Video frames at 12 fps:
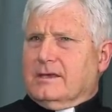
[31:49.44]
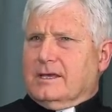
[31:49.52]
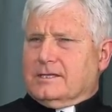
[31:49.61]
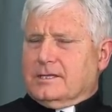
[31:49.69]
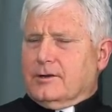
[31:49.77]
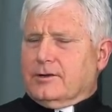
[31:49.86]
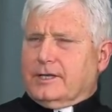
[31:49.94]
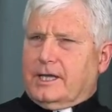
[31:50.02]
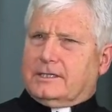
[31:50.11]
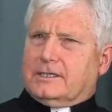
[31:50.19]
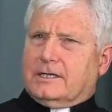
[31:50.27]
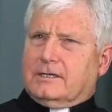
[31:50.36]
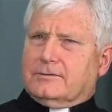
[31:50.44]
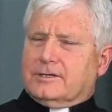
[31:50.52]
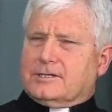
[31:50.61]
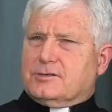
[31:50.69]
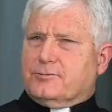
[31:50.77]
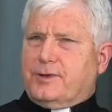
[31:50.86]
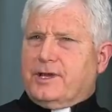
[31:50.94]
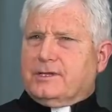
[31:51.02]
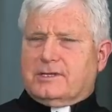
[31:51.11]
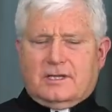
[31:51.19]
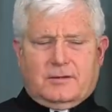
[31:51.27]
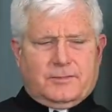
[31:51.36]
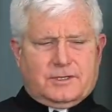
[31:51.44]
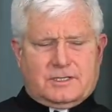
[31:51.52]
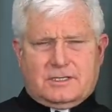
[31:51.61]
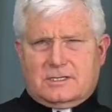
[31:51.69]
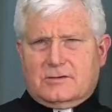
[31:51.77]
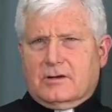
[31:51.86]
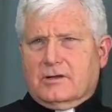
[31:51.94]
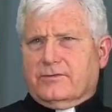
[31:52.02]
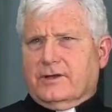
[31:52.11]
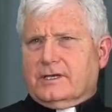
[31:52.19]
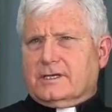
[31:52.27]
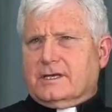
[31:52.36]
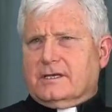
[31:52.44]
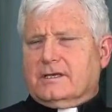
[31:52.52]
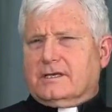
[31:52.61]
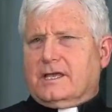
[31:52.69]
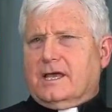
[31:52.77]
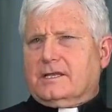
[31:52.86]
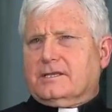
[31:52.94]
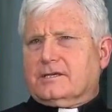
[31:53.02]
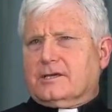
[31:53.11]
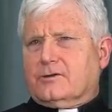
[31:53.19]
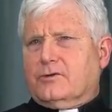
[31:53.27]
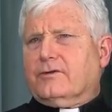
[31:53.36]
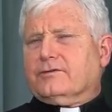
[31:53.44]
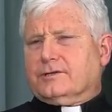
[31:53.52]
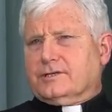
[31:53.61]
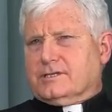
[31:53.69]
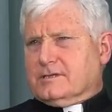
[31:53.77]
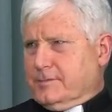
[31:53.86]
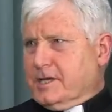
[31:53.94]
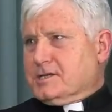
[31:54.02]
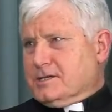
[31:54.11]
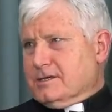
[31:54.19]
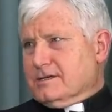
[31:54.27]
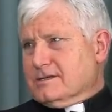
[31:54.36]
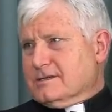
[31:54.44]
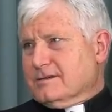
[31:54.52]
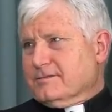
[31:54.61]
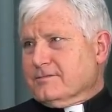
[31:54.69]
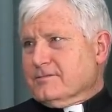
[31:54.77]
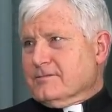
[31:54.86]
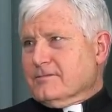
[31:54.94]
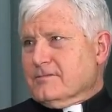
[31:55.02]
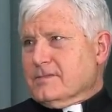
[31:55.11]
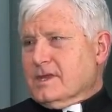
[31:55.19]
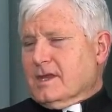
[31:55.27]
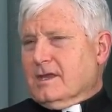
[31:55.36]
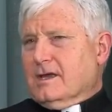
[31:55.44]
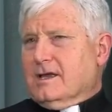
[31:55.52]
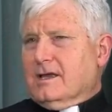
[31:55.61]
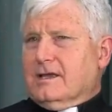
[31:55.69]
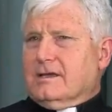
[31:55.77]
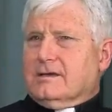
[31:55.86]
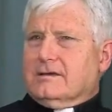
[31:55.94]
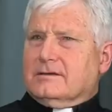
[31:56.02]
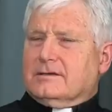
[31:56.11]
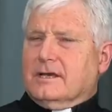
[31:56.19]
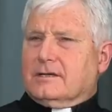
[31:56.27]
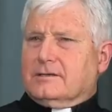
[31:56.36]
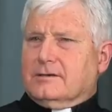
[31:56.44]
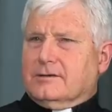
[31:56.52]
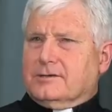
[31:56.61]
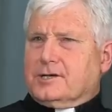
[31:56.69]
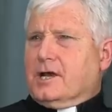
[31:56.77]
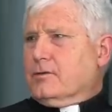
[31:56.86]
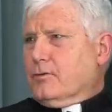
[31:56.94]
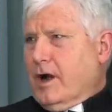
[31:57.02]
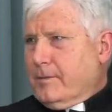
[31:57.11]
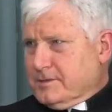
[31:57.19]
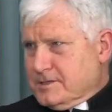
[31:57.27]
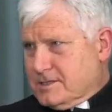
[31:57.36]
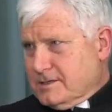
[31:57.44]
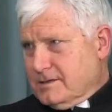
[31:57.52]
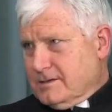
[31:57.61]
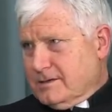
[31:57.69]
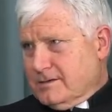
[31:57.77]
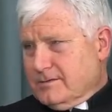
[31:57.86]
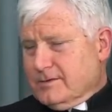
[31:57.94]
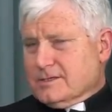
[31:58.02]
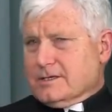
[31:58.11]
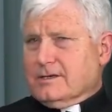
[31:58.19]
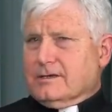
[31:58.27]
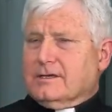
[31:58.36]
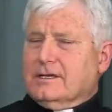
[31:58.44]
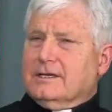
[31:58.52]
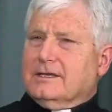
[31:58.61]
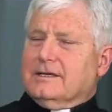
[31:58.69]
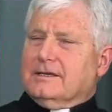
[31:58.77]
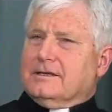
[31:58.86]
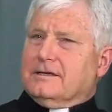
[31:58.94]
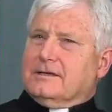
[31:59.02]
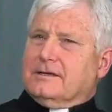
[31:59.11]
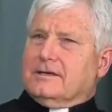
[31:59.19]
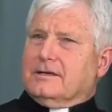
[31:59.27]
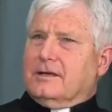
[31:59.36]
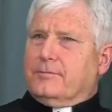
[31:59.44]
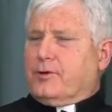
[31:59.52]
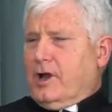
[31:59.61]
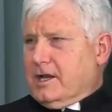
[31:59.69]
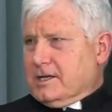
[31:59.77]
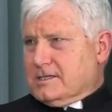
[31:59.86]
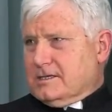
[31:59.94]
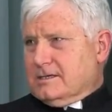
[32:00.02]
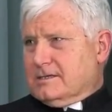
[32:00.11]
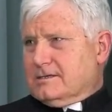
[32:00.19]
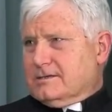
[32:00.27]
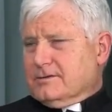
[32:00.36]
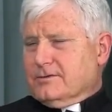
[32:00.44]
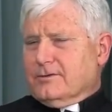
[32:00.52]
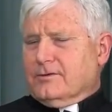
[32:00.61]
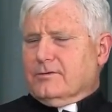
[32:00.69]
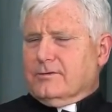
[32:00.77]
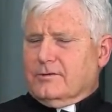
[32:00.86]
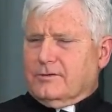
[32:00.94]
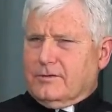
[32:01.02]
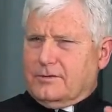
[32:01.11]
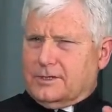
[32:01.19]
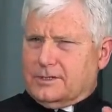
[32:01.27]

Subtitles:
and the early 1800s to paint them as a sort of like a Catholic equivalent to the Masons. Dr. John Robinson was a Protestant who